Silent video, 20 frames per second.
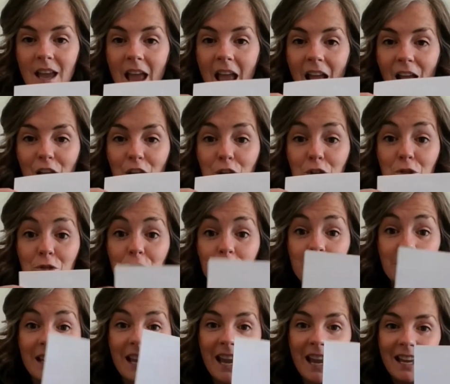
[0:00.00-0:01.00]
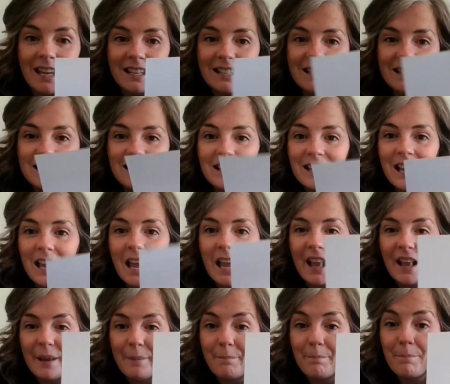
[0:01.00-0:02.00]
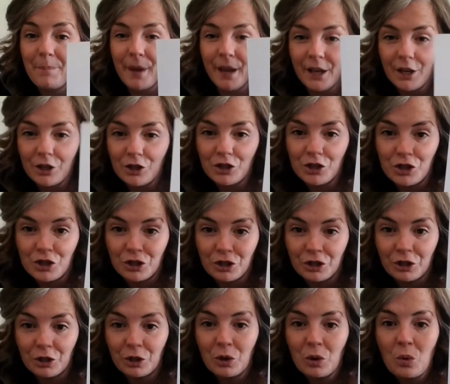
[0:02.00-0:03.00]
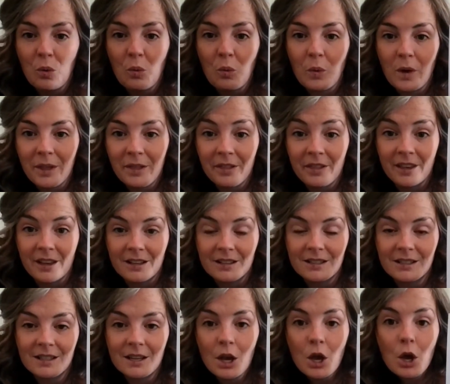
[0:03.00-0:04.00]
and create a picture with it.